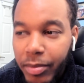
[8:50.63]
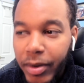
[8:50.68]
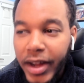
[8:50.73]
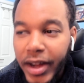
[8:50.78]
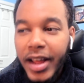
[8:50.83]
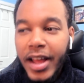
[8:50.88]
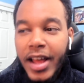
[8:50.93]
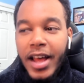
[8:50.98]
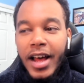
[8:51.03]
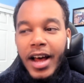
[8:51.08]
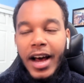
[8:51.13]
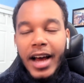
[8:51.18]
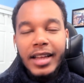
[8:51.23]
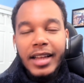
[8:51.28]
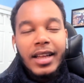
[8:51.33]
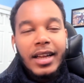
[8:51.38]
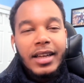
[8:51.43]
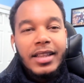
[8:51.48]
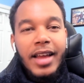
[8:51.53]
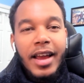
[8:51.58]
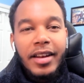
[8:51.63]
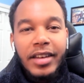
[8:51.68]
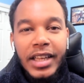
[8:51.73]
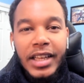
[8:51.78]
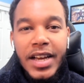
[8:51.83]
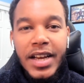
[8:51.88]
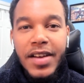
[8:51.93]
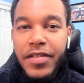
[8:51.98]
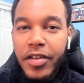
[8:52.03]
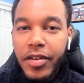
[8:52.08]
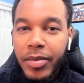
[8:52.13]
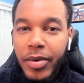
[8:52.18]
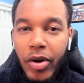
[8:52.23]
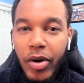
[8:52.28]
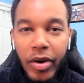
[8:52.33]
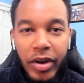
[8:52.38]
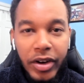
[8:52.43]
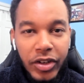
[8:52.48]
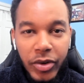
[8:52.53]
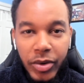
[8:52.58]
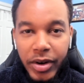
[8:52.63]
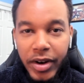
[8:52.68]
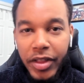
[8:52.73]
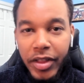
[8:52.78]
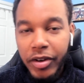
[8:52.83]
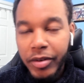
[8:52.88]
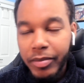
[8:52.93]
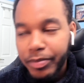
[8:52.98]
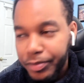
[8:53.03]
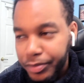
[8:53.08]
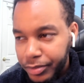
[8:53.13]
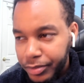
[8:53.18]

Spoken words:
but I thought the idea of they're going to another